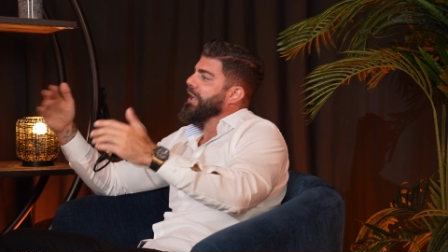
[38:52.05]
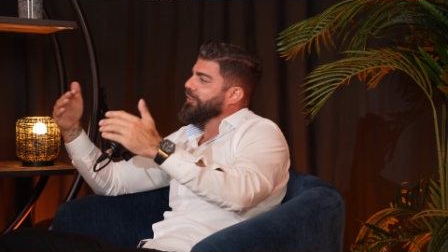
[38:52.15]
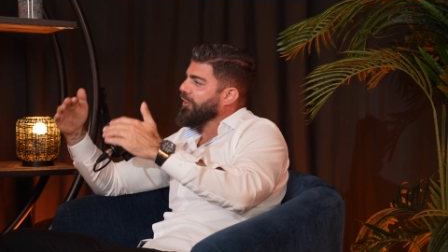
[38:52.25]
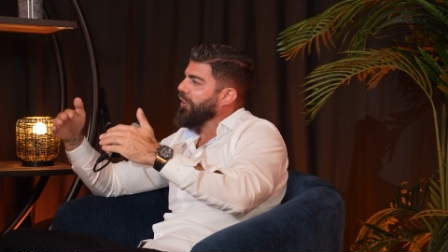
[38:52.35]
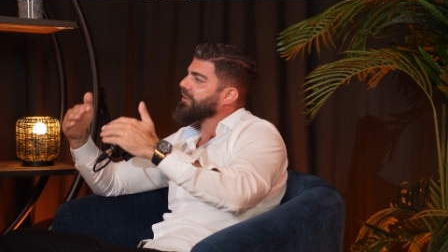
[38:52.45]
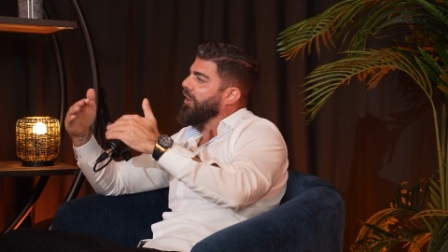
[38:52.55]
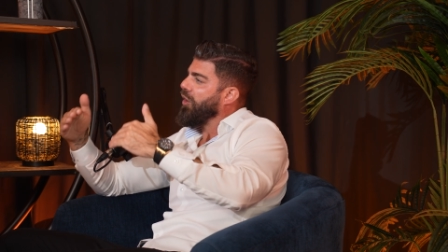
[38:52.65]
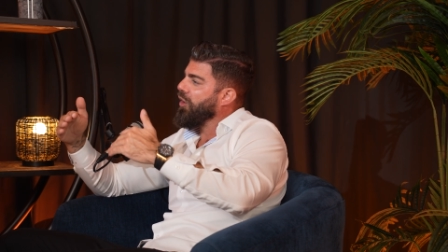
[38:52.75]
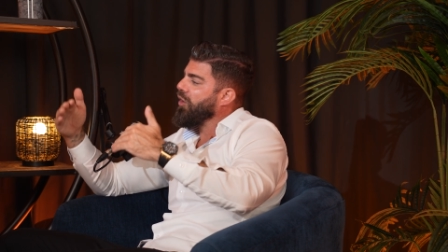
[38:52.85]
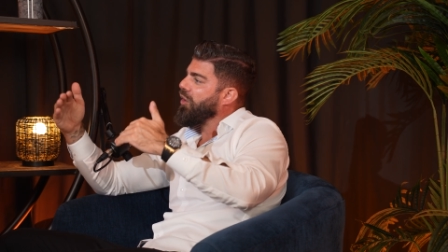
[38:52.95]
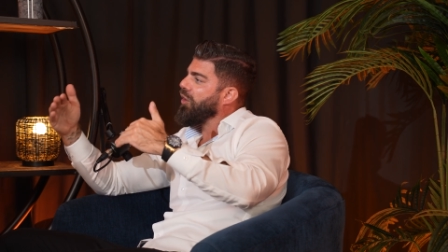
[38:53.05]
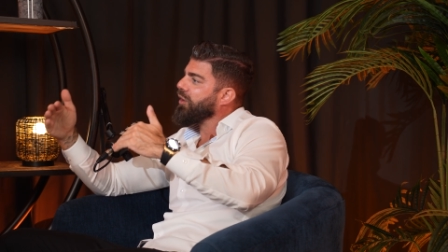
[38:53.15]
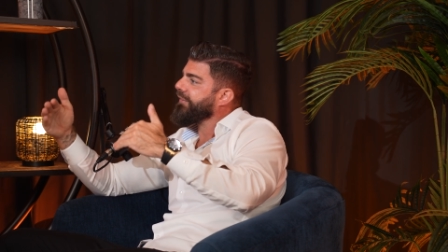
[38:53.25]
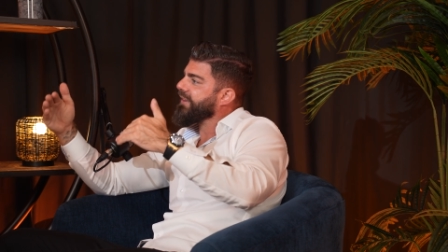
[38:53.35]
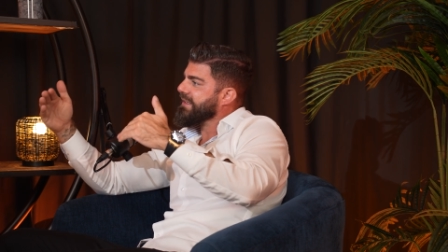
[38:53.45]
So, it's
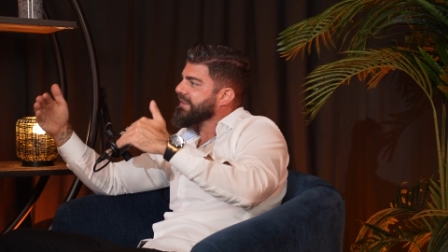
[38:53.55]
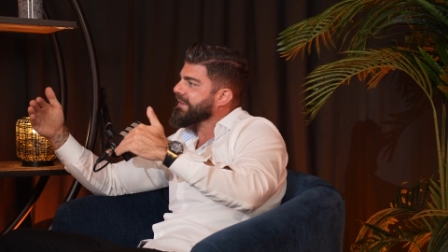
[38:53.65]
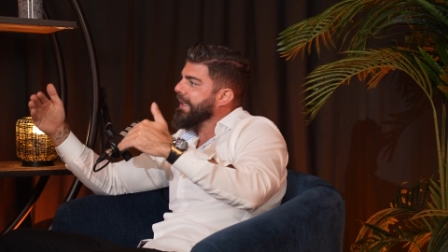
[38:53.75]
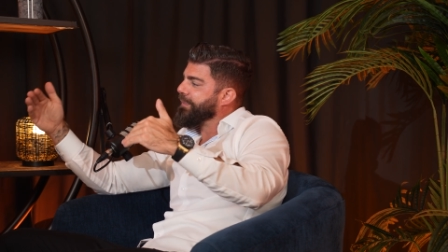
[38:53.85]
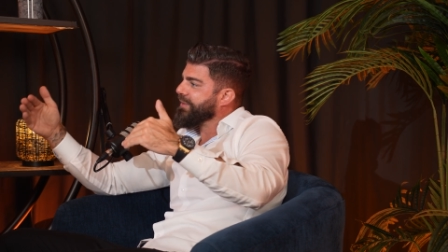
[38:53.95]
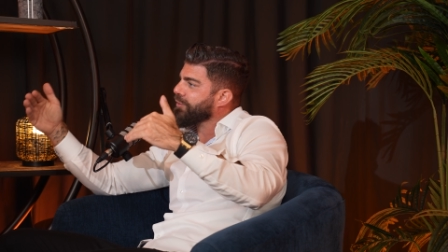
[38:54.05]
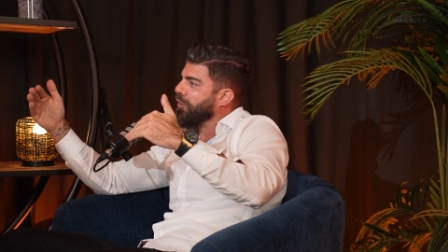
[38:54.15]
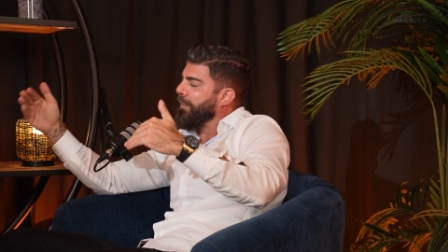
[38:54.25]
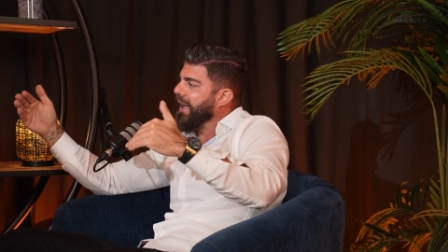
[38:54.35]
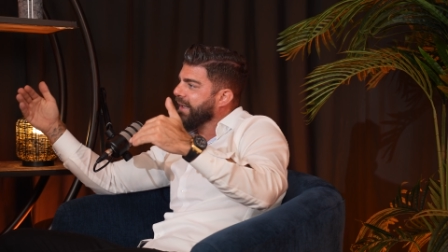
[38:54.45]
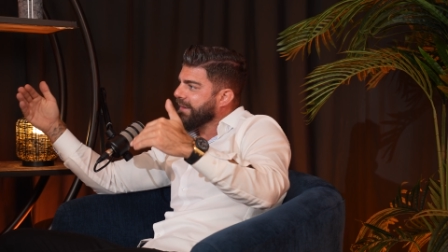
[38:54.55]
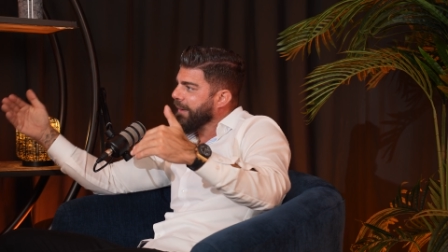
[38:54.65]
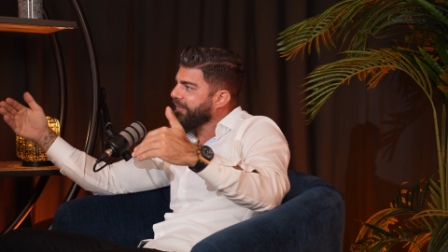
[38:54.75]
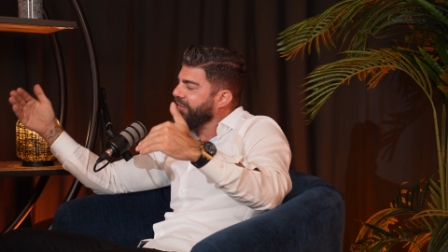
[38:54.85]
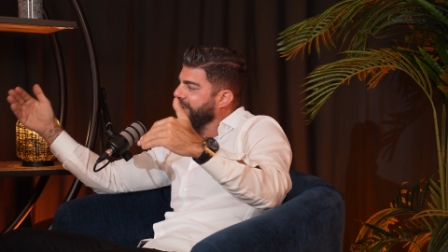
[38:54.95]
all of these steps to make
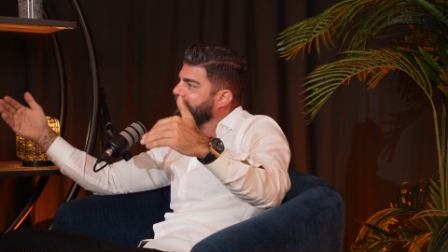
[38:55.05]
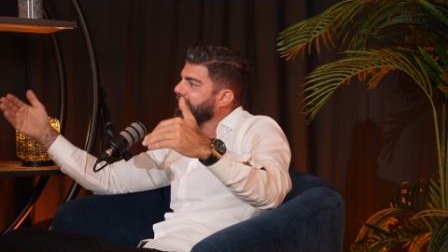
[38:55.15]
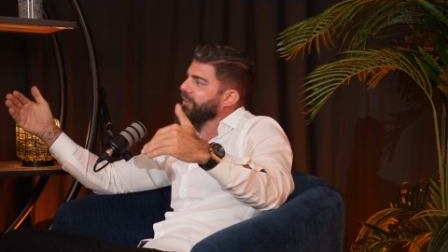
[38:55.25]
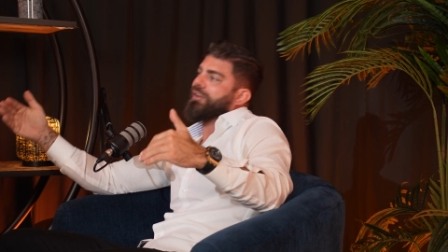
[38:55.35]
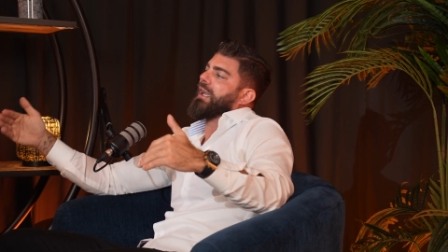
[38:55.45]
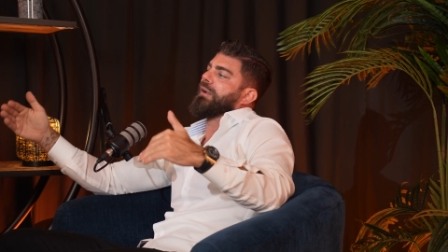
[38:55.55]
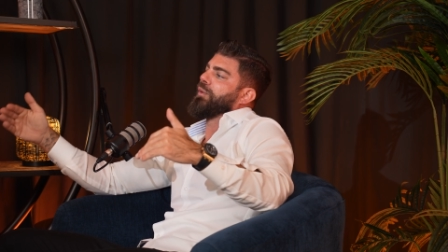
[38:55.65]
them feel that, okay,